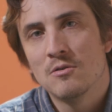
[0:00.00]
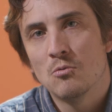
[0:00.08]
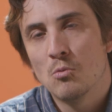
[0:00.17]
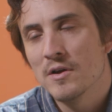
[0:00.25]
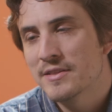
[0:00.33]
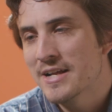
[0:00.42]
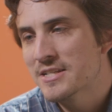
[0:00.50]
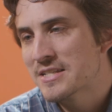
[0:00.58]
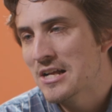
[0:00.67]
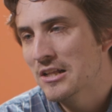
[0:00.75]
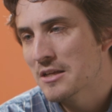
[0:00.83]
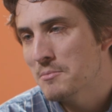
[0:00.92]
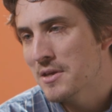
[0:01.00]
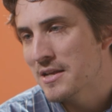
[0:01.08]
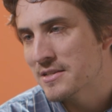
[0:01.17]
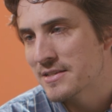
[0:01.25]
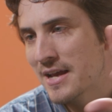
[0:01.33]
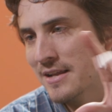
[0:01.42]
What that's telling me
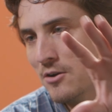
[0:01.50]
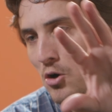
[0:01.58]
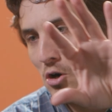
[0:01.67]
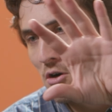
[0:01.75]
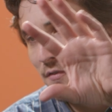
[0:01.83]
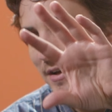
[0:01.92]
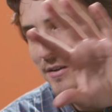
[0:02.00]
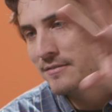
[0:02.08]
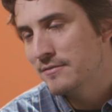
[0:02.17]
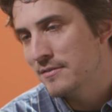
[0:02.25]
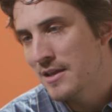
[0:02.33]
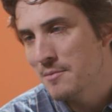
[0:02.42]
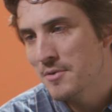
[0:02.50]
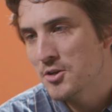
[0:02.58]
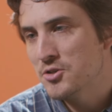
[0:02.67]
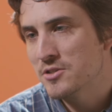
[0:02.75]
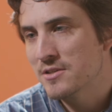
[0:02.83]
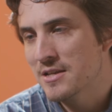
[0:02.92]
is that all that image
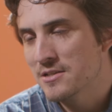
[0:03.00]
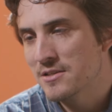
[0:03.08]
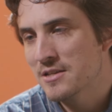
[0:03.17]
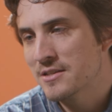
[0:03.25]
is